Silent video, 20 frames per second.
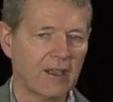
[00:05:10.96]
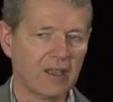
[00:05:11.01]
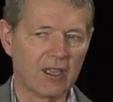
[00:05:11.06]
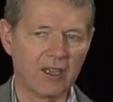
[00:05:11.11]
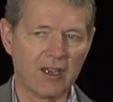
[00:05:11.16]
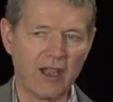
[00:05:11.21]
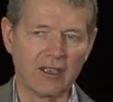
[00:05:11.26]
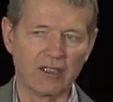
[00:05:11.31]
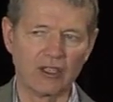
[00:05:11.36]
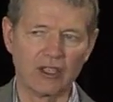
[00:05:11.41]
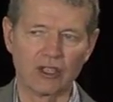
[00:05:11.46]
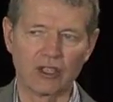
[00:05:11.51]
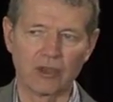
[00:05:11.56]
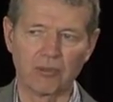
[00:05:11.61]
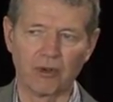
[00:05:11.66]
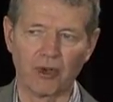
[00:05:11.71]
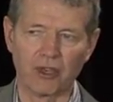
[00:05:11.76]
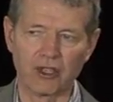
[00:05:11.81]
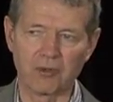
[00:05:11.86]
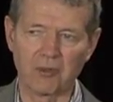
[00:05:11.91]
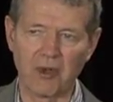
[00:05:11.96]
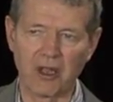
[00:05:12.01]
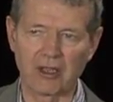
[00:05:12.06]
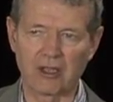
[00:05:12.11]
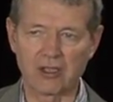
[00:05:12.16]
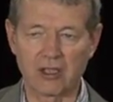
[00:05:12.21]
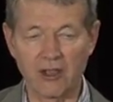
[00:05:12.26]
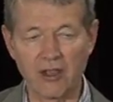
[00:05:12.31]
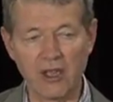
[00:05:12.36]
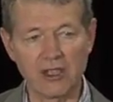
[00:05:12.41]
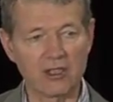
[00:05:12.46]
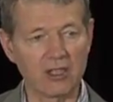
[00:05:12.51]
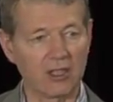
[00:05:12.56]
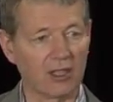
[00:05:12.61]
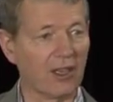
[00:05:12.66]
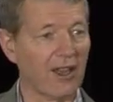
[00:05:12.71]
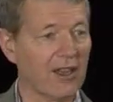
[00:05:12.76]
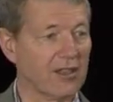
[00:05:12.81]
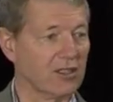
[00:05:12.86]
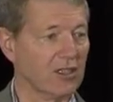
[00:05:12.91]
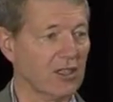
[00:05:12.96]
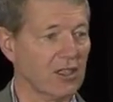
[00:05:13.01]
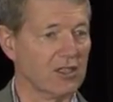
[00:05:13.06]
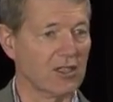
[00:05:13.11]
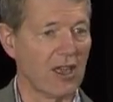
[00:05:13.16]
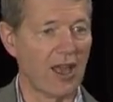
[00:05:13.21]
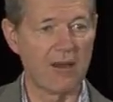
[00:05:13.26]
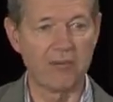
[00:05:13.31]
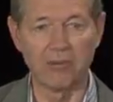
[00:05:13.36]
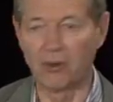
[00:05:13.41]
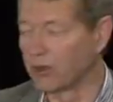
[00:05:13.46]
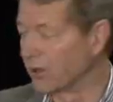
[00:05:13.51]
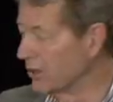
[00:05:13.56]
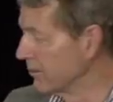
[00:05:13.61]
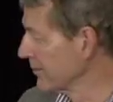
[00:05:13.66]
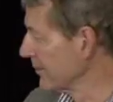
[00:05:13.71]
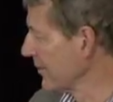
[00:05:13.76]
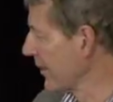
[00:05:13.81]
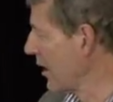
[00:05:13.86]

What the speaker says: connecting to prospects. So that's a classic example